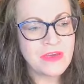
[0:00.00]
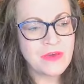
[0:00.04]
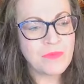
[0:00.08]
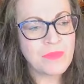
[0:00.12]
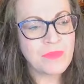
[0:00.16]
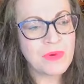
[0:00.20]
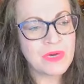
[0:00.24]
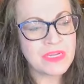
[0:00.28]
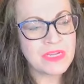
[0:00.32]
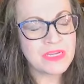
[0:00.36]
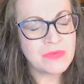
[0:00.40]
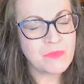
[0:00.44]

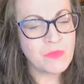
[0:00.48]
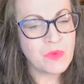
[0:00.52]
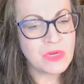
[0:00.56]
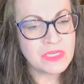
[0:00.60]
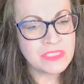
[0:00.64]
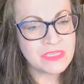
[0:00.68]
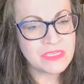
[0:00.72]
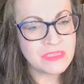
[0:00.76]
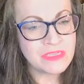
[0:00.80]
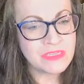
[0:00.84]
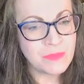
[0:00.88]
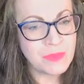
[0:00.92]
But it
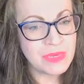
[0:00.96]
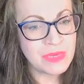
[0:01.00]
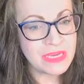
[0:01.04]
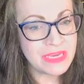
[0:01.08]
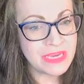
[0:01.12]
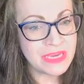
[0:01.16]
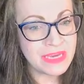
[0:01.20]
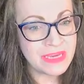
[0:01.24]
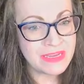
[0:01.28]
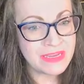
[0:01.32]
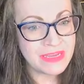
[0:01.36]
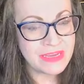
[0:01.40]
wasn't the
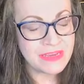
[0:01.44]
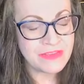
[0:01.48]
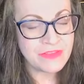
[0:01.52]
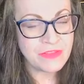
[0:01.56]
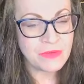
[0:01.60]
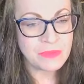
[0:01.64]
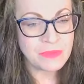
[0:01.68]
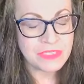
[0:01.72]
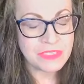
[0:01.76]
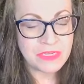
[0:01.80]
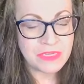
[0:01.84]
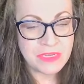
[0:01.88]
beginning. There
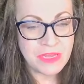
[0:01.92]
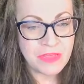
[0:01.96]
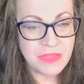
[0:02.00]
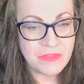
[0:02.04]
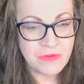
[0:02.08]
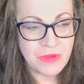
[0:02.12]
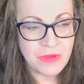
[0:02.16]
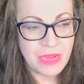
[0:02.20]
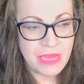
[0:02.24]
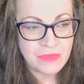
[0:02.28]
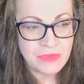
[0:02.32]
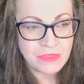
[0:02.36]
was
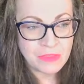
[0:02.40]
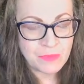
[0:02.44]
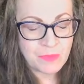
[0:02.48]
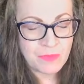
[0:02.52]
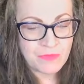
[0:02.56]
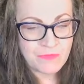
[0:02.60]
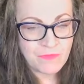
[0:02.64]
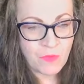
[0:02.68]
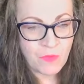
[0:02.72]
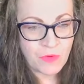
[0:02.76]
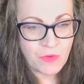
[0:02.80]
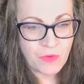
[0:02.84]
another house
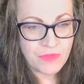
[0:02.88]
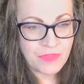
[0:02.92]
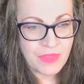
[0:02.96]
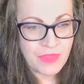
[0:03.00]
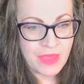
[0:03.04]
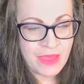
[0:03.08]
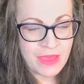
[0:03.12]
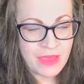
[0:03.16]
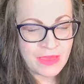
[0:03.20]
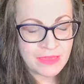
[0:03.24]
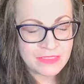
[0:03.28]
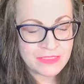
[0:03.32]
before
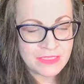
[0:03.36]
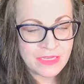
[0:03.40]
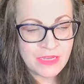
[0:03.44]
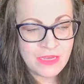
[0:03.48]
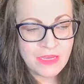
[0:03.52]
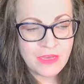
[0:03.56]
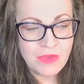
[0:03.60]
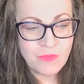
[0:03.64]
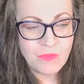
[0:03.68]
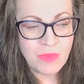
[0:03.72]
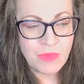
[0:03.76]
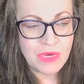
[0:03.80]
that.
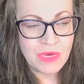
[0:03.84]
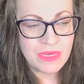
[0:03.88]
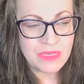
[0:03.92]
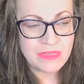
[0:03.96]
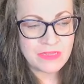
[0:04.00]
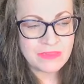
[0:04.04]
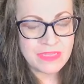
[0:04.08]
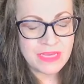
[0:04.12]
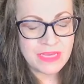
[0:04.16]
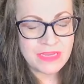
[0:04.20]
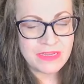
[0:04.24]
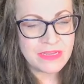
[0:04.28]
But
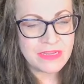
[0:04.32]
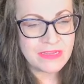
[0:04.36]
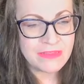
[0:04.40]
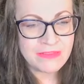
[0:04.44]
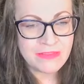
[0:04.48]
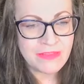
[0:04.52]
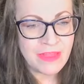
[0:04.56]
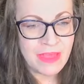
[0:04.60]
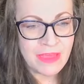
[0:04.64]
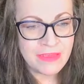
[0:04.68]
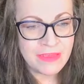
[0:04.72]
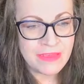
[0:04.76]
they didn't
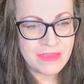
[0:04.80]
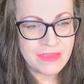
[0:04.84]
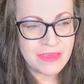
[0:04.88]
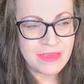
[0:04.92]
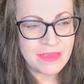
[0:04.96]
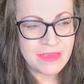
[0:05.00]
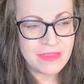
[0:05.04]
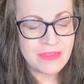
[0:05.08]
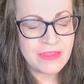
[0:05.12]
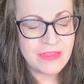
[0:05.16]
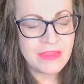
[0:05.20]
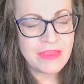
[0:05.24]
like
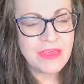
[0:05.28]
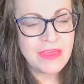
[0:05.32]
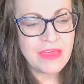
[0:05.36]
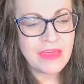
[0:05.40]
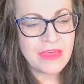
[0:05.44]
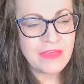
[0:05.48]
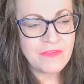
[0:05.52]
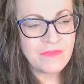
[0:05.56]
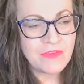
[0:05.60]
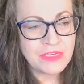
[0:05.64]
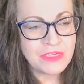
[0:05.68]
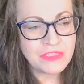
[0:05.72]
it.
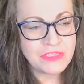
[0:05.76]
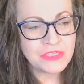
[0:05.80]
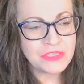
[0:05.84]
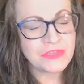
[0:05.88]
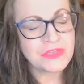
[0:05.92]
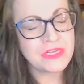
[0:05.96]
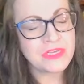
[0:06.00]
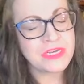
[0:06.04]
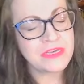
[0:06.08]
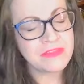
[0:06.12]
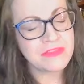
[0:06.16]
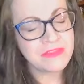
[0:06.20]

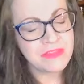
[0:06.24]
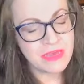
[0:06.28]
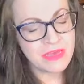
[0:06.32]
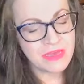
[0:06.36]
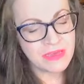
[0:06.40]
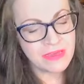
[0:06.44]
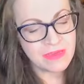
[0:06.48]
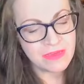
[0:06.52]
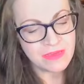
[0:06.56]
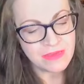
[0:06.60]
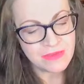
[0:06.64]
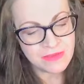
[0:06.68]
Eventually,
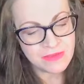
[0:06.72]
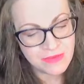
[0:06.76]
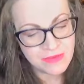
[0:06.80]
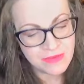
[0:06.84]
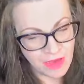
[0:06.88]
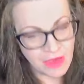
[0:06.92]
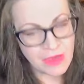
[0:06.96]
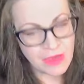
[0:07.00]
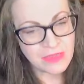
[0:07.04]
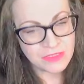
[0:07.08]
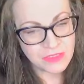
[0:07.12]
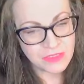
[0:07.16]
they
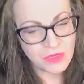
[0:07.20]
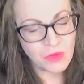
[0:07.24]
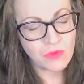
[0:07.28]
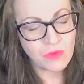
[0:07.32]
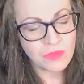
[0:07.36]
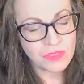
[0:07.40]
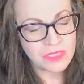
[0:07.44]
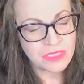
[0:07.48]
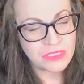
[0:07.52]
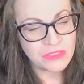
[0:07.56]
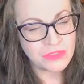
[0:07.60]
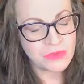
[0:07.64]
got
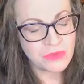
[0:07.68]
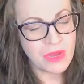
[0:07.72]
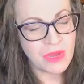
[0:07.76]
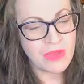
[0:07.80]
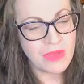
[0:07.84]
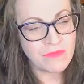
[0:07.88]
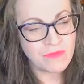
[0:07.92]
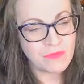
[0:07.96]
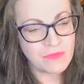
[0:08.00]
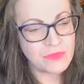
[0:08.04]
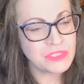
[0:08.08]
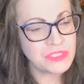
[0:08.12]
Dolan
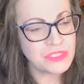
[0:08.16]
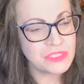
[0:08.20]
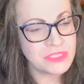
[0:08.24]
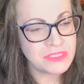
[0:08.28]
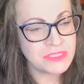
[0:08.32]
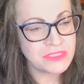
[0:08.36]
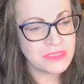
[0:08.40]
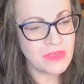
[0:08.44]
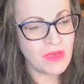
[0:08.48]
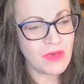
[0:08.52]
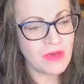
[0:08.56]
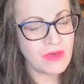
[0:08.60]
Drive, which
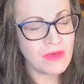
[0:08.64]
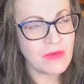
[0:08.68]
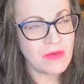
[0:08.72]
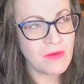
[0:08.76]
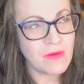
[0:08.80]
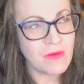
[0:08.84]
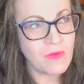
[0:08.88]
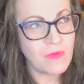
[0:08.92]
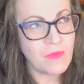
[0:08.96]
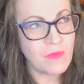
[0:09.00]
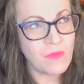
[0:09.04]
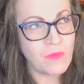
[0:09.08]
is
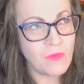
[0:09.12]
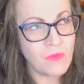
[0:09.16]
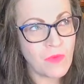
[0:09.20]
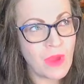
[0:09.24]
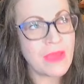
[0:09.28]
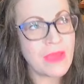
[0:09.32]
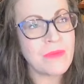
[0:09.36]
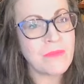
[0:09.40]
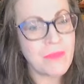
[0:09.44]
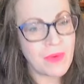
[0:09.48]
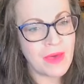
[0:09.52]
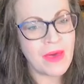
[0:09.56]

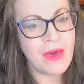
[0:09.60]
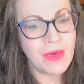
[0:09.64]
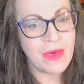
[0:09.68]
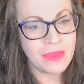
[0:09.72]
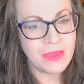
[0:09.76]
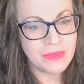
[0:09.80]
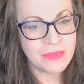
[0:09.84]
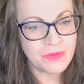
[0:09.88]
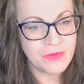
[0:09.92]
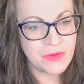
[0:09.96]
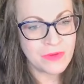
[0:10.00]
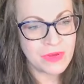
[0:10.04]
right
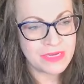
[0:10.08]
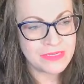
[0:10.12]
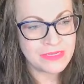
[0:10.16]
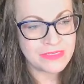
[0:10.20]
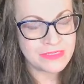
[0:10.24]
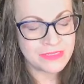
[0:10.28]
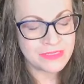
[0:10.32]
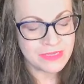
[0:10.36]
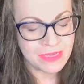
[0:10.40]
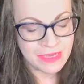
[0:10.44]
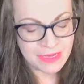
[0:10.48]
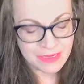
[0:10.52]
behind
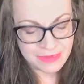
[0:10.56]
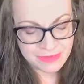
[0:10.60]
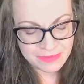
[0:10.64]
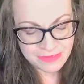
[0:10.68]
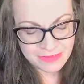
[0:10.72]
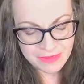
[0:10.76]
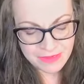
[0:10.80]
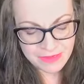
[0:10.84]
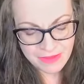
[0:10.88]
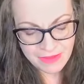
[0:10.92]
Graceland.